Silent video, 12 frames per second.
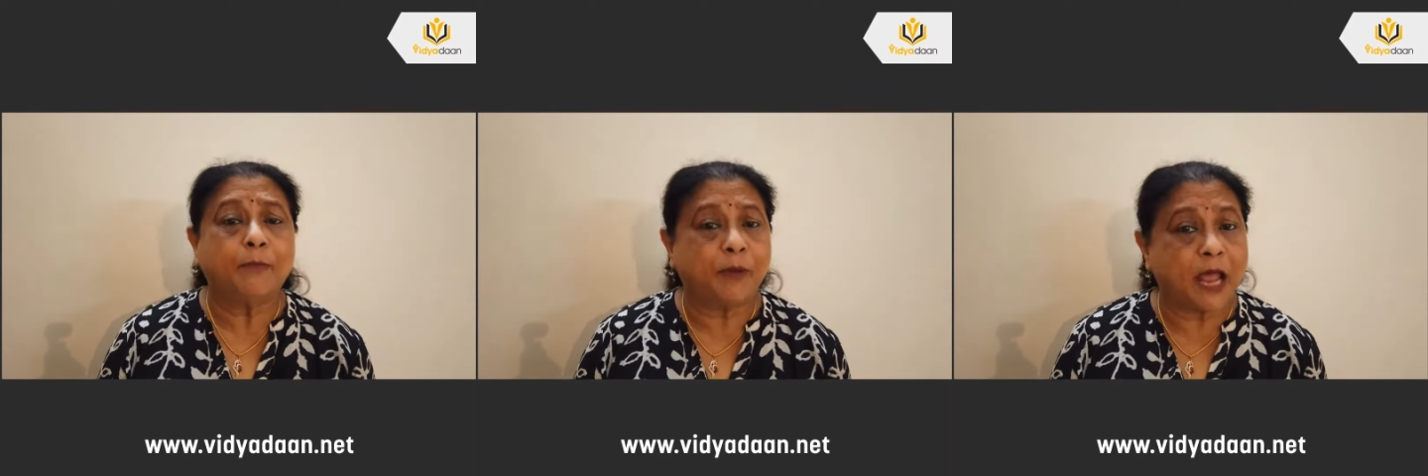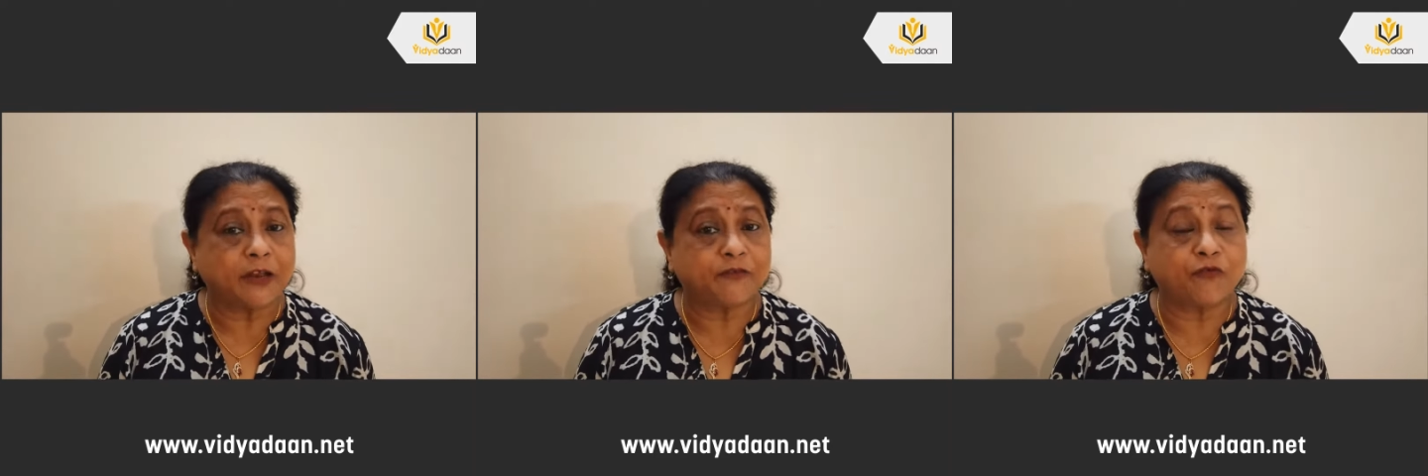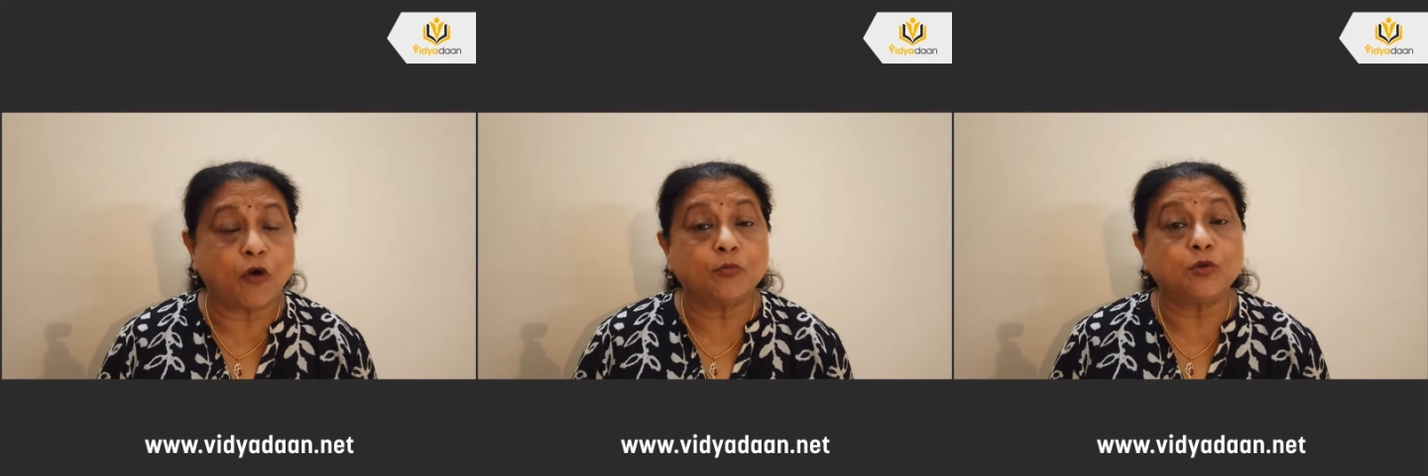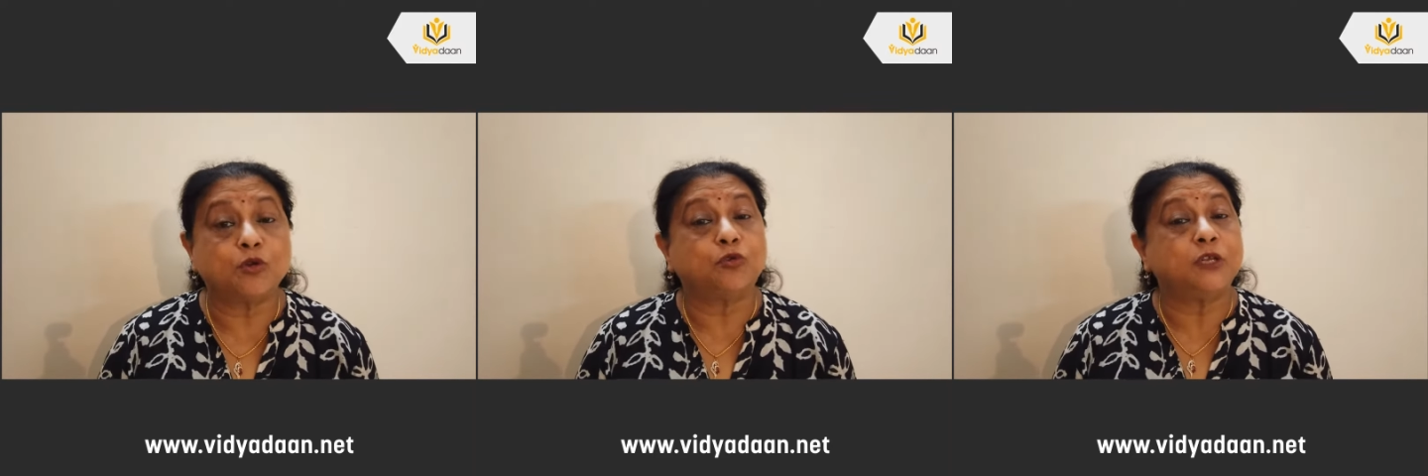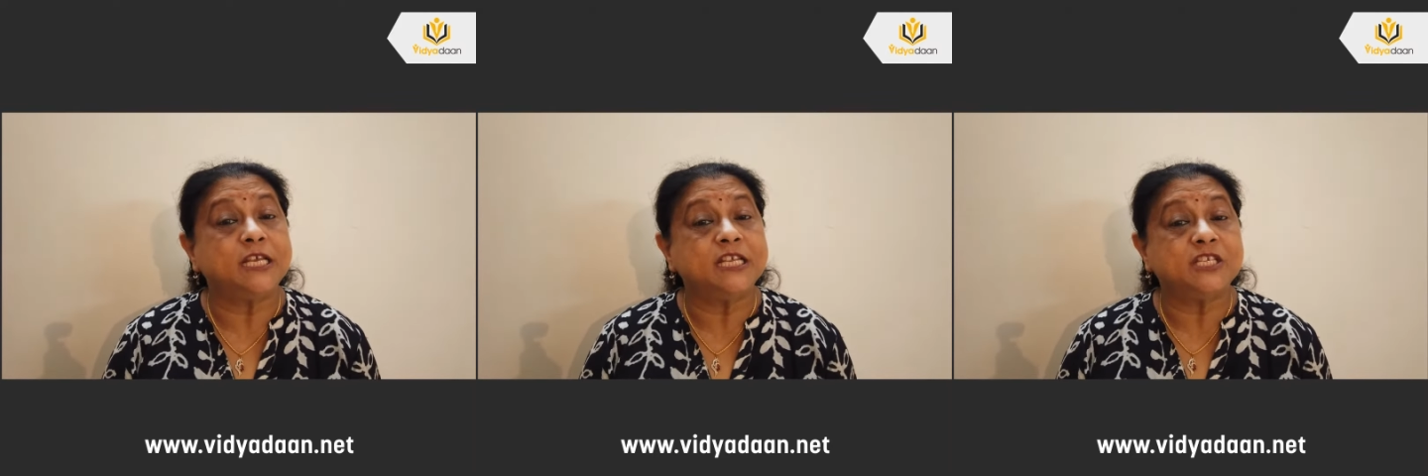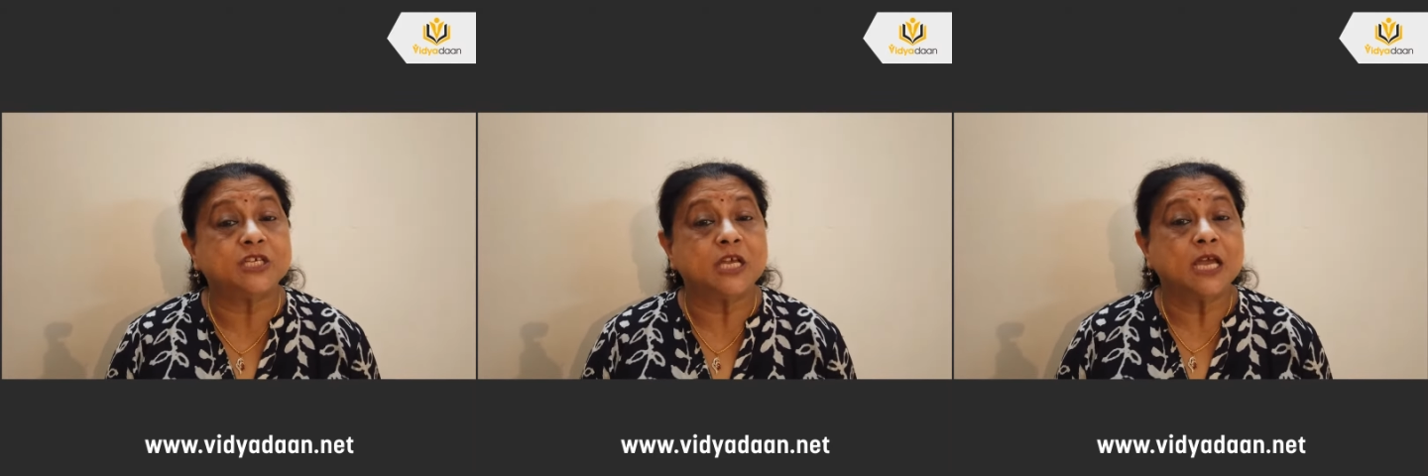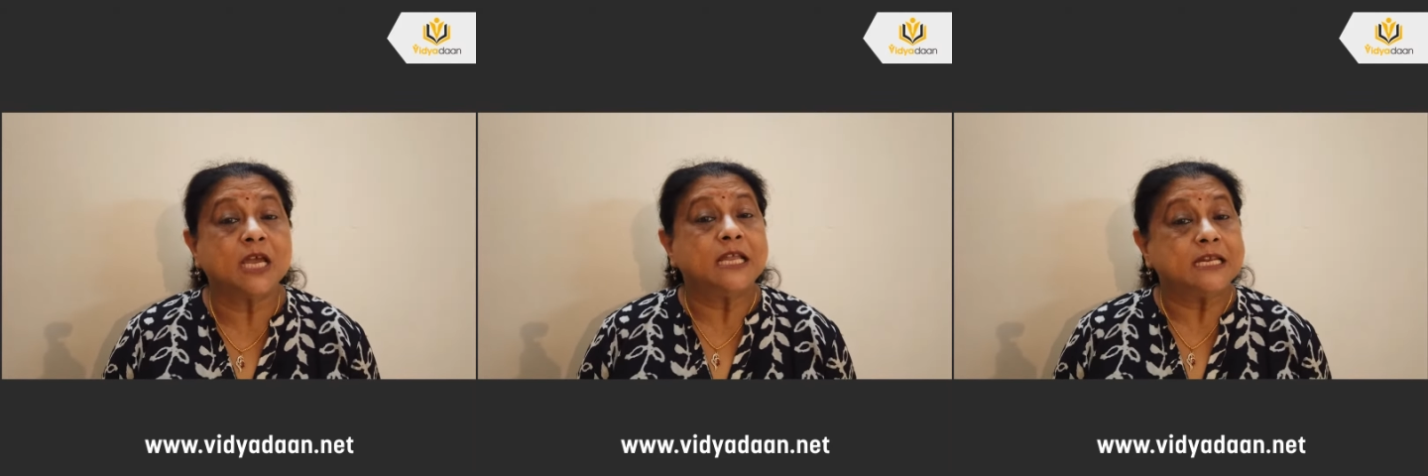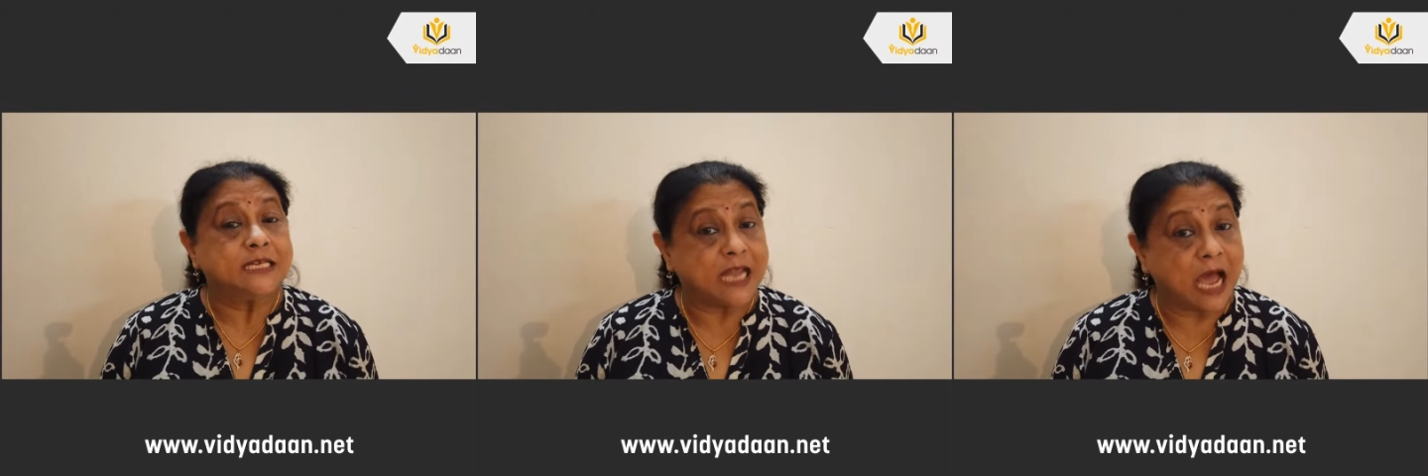platform to teach
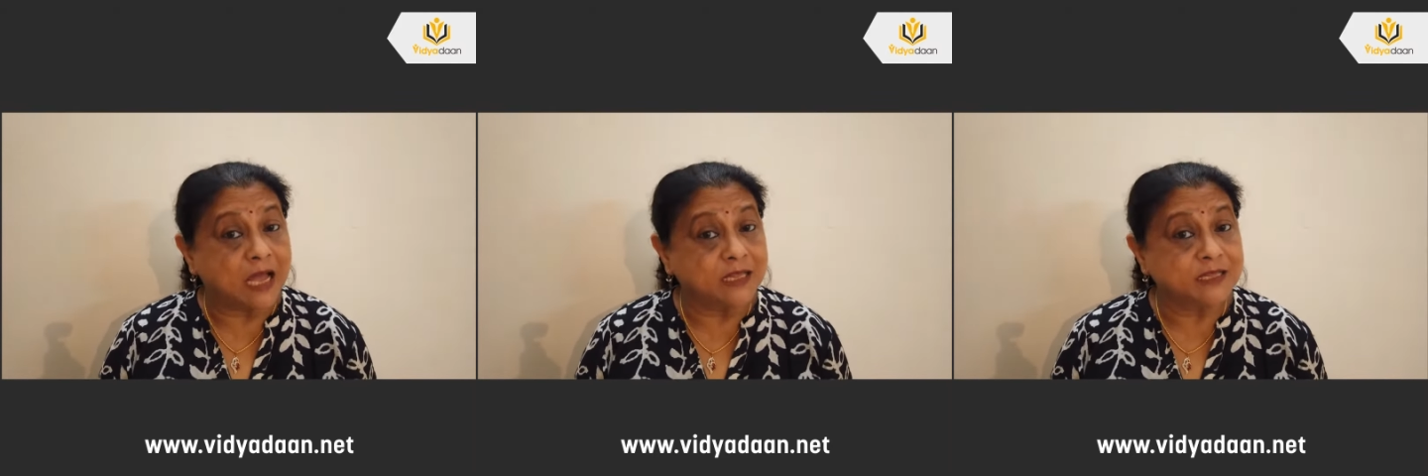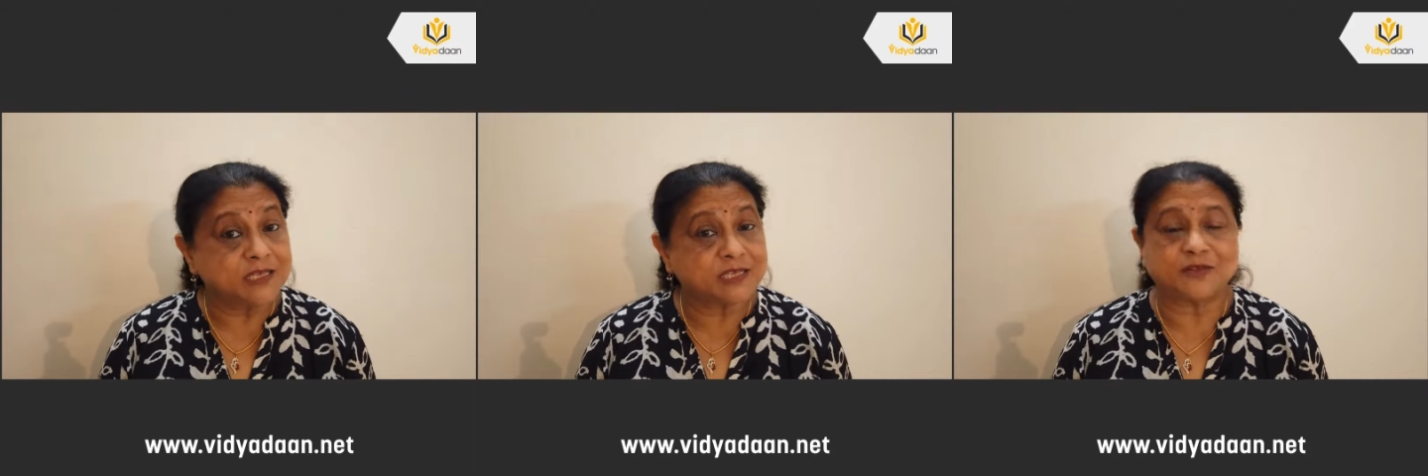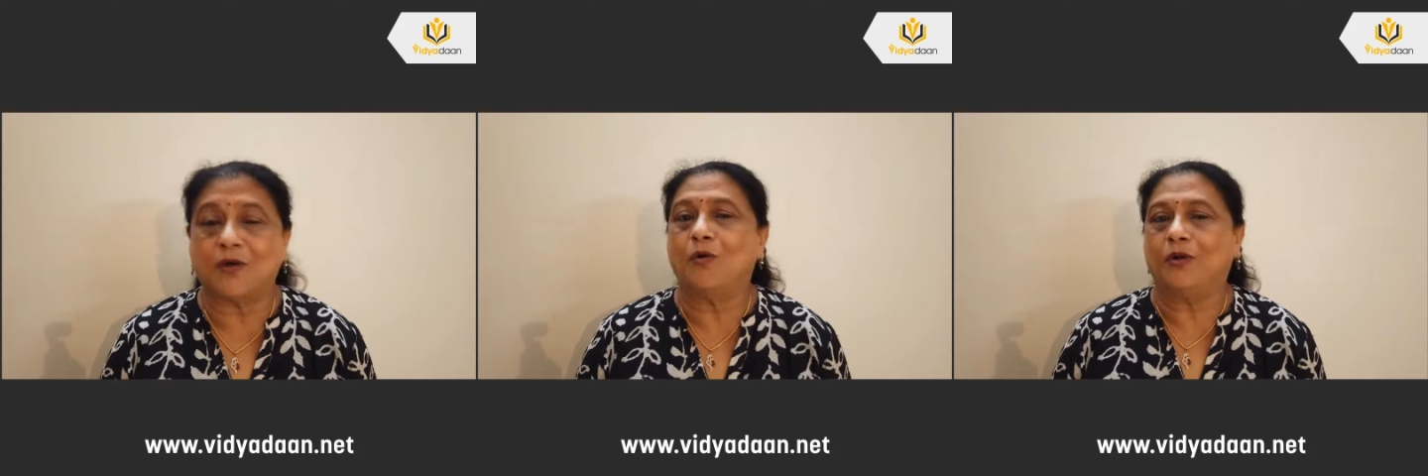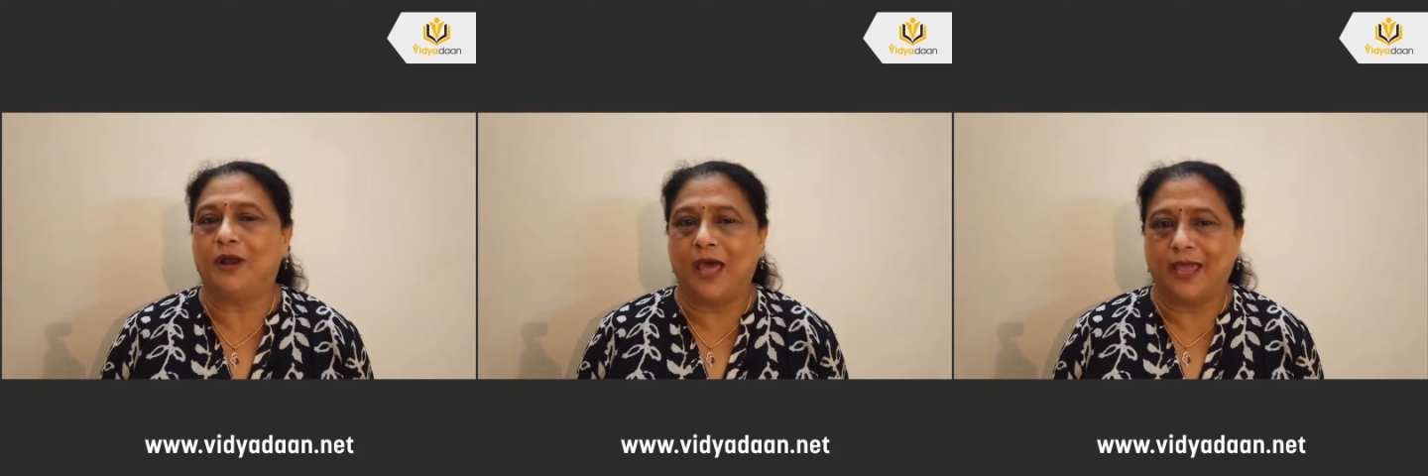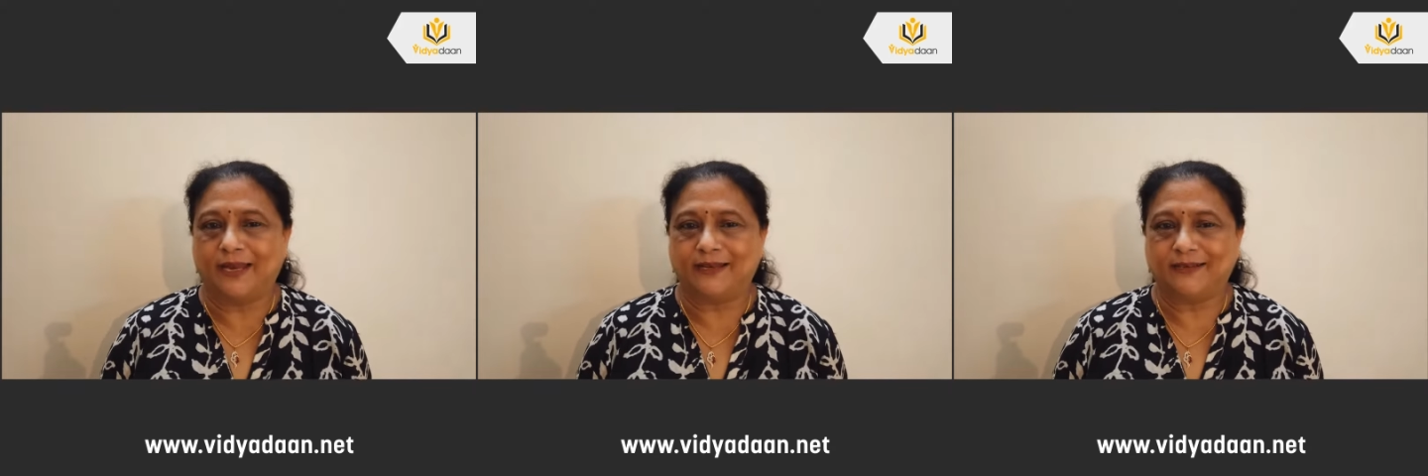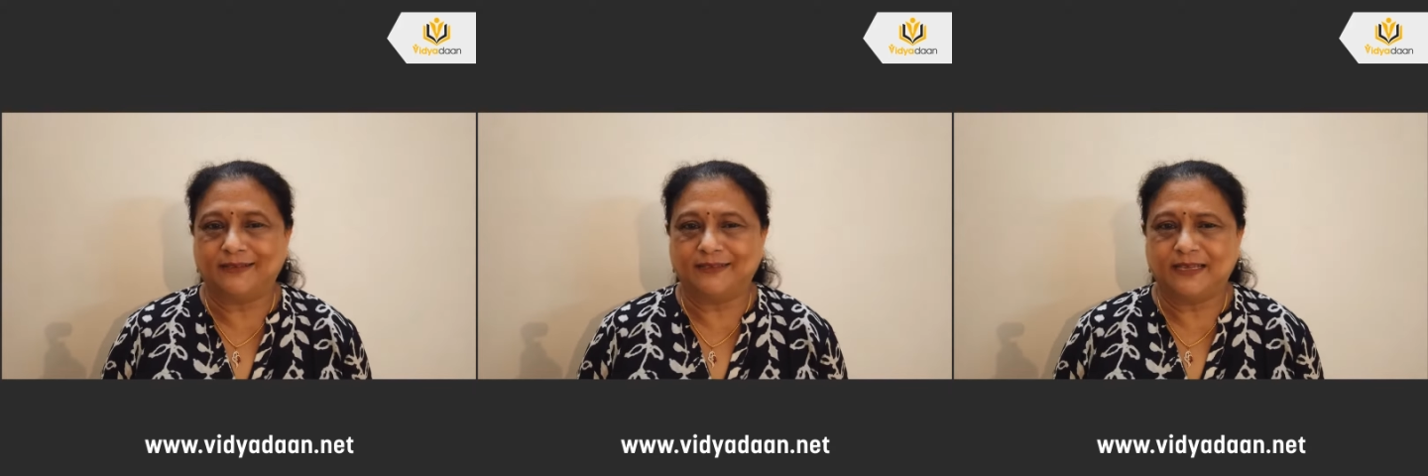dance online.